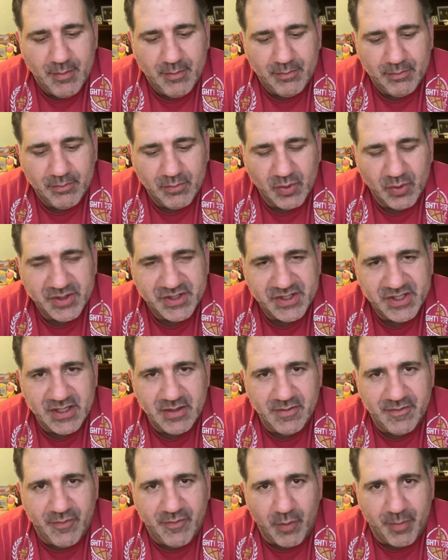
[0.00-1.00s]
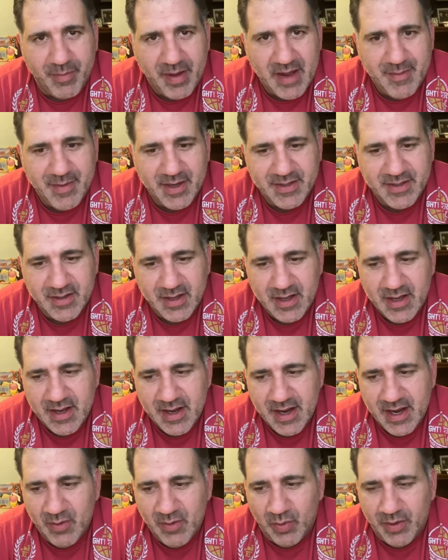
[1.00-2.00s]
receipt for payment,
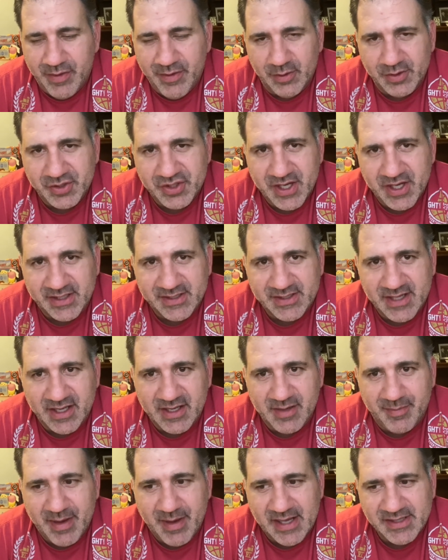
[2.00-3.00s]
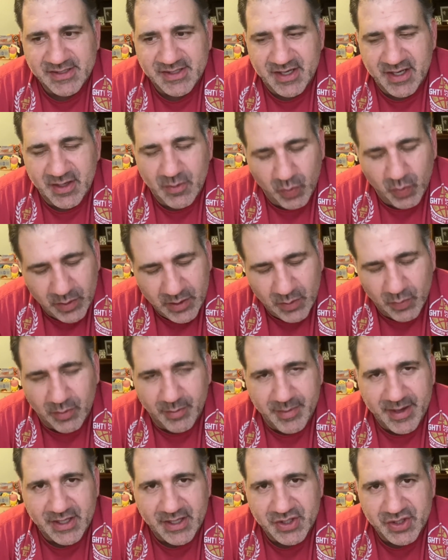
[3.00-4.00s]
and when those checks get deposited, we will
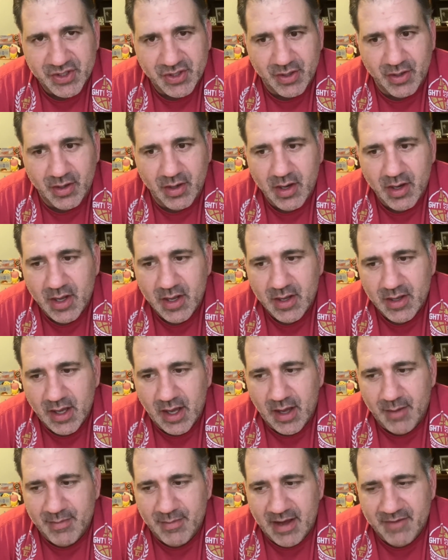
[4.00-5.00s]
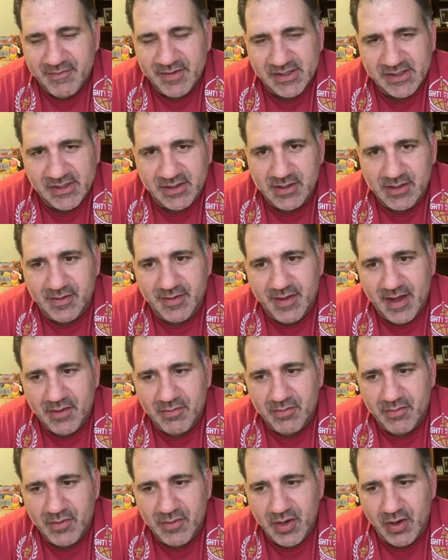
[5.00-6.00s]
make sure, obviously, that
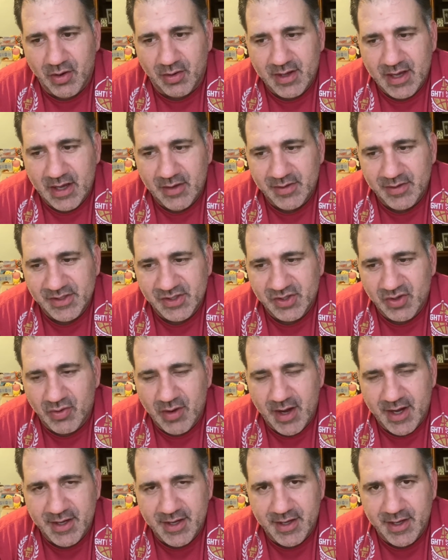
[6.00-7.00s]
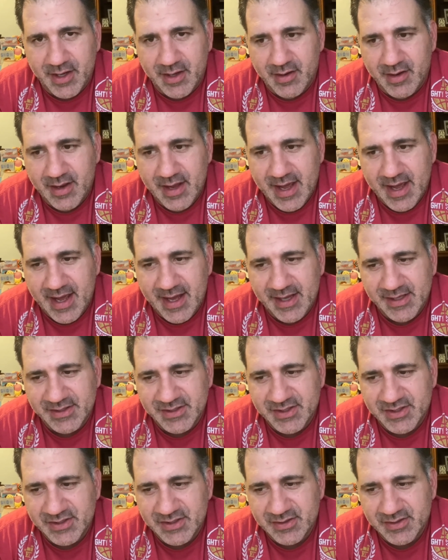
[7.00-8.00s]
your account is credited
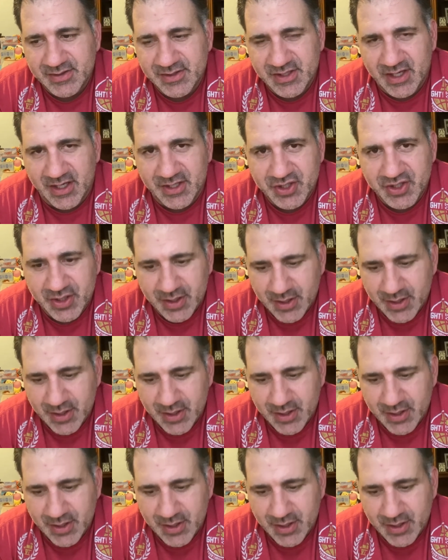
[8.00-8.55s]
as such.